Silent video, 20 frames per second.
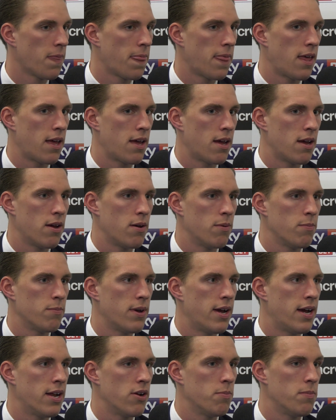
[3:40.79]

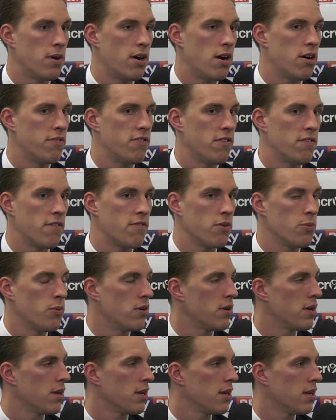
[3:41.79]
And on behalf of
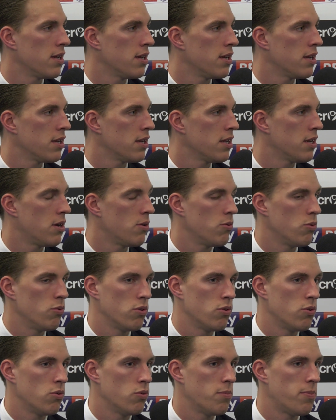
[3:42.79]
everyone in
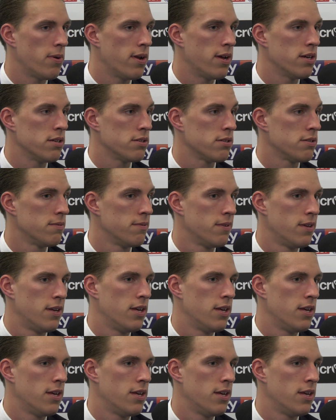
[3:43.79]
all the players.